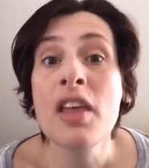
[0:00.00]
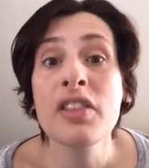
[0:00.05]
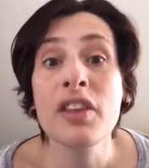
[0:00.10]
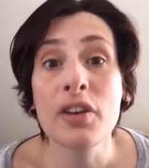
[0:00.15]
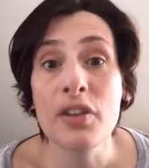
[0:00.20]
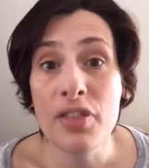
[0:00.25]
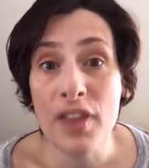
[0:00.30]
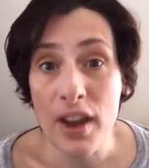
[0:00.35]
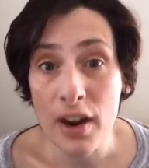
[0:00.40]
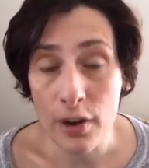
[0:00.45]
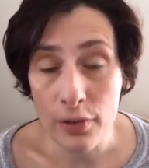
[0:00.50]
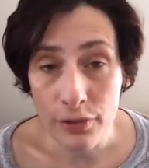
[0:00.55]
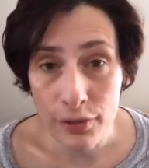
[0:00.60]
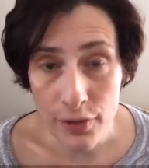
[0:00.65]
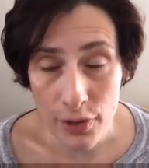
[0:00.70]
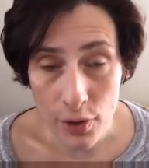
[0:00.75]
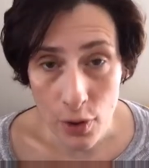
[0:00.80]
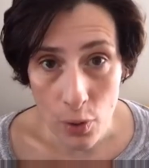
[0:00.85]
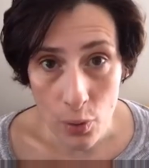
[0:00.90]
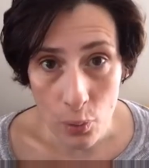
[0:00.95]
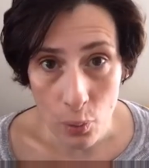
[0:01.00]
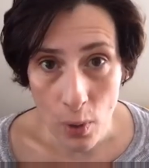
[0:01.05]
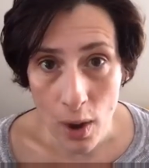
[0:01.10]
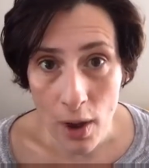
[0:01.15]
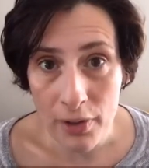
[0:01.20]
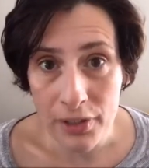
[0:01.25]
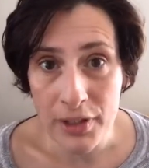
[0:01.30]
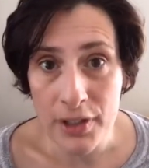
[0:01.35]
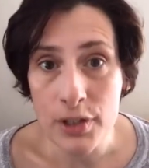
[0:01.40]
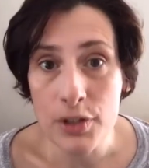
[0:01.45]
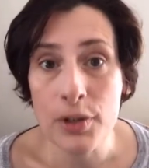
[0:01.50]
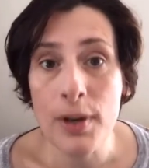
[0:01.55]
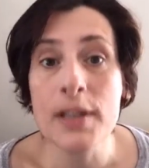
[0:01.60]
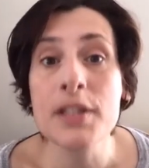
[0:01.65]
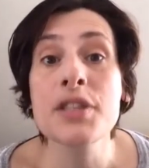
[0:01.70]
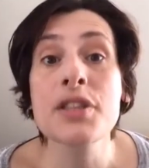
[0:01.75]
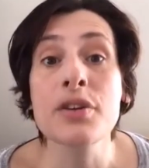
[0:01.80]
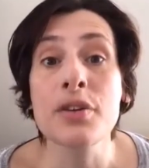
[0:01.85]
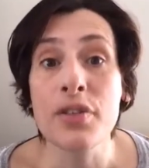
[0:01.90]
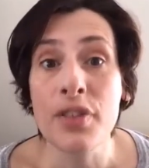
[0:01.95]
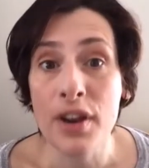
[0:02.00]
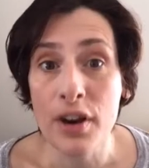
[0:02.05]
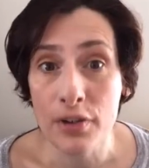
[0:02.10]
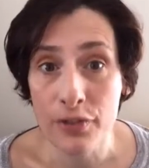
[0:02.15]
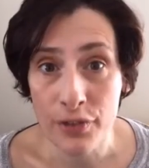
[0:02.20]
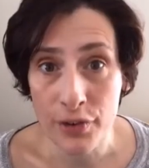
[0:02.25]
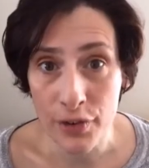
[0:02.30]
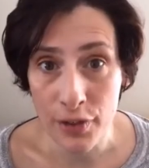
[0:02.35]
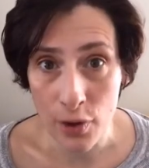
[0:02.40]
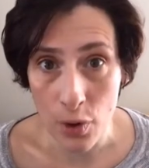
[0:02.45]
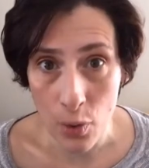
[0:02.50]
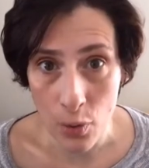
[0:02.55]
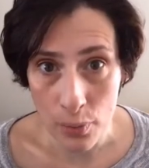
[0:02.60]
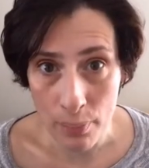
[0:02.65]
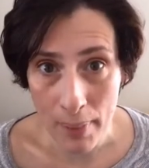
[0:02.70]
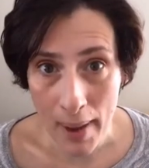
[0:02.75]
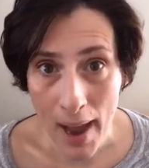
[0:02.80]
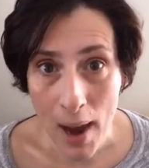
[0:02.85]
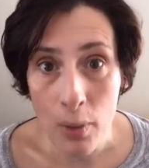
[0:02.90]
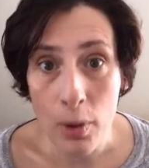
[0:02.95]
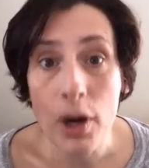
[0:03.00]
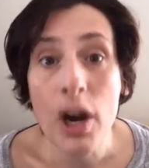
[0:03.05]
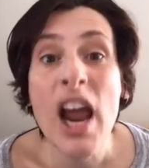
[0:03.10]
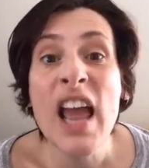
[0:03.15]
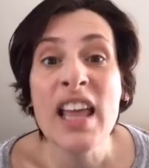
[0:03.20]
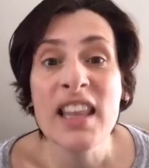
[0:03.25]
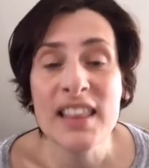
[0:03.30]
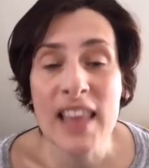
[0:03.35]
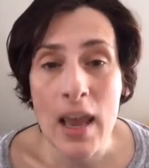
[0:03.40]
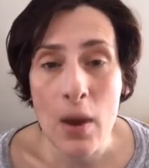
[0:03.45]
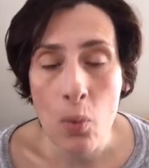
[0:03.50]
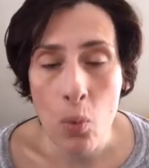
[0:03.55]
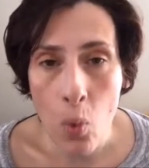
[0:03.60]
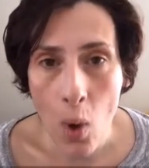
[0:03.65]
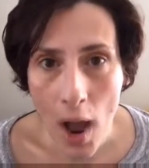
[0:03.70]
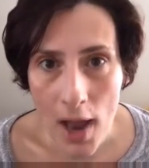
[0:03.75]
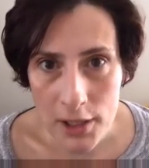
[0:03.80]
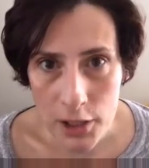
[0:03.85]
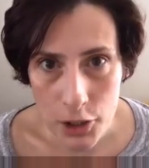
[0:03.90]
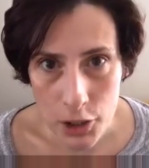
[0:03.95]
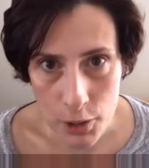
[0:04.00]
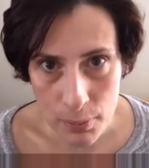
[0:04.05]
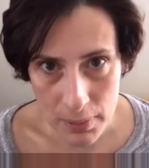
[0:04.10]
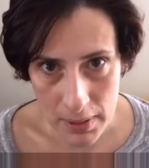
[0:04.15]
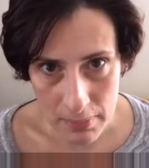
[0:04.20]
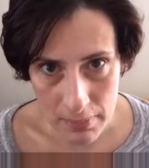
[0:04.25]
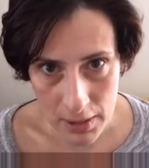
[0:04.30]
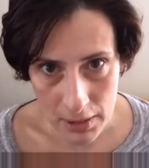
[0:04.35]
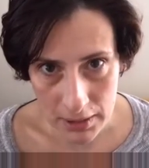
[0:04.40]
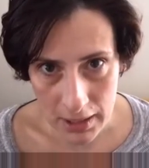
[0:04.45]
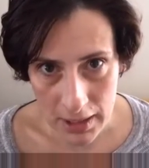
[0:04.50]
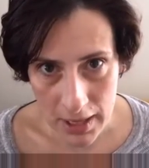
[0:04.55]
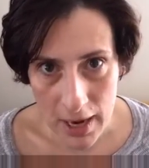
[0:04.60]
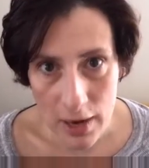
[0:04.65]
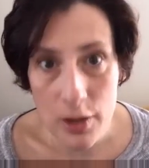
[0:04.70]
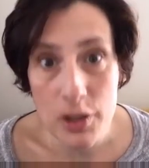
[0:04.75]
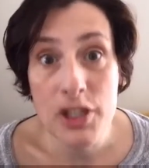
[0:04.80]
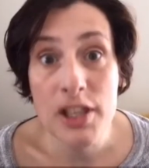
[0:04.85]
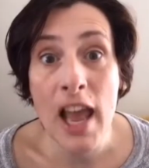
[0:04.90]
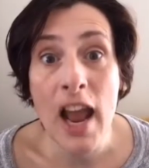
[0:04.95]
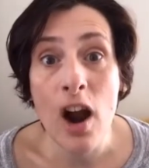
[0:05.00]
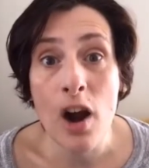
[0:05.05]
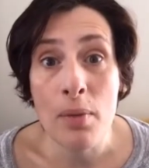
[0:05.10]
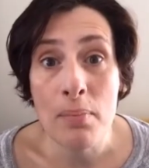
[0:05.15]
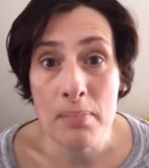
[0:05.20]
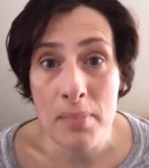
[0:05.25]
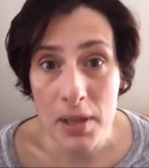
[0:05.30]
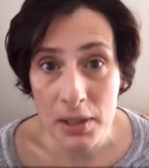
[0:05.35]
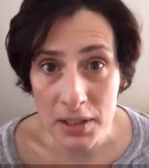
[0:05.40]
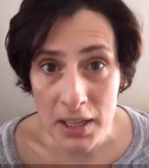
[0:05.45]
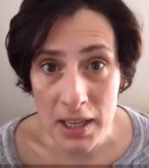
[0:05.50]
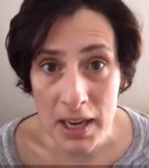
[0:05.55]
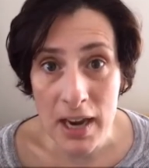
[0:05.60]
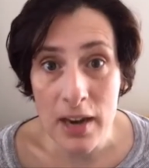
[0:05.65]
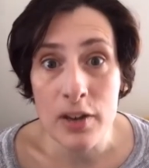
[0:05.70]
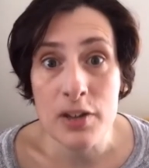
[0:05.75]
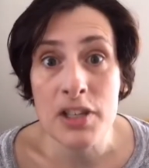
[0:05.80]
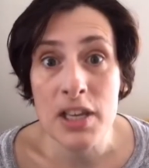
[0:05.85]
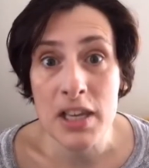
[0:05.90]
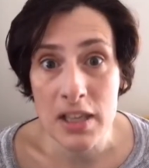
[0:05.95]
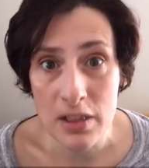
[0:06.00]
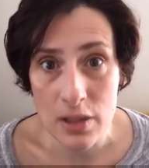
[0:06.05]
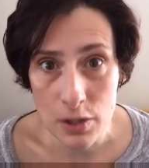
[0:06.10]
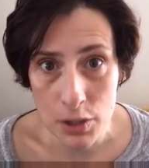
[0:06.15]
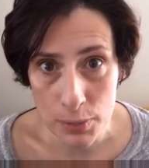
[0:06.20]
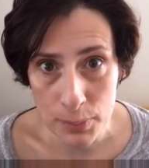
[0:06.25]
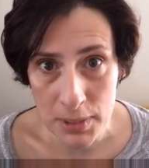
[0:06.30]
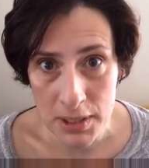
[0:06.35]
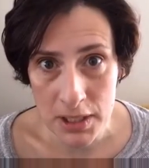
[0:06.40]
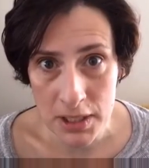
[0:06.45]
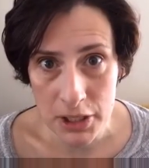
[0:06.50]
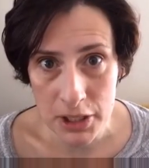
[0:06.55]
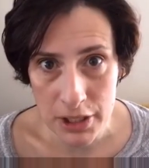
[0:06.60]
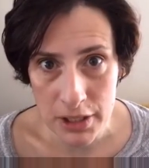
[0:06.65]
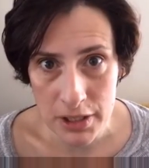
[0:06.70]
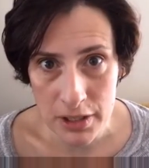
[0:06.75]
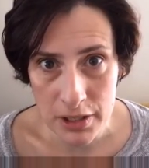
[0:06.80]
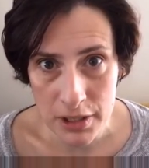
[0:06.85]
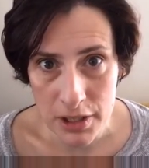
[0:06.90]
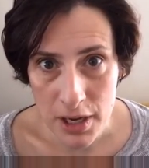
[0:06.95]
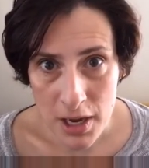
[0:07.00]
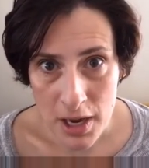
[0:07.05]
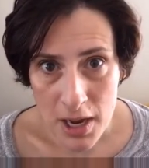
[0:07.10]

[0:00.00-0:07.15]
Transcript: They're there for their own wealth interests. They're there for their own power. They want to be millionaires. They are millionaires in those positions.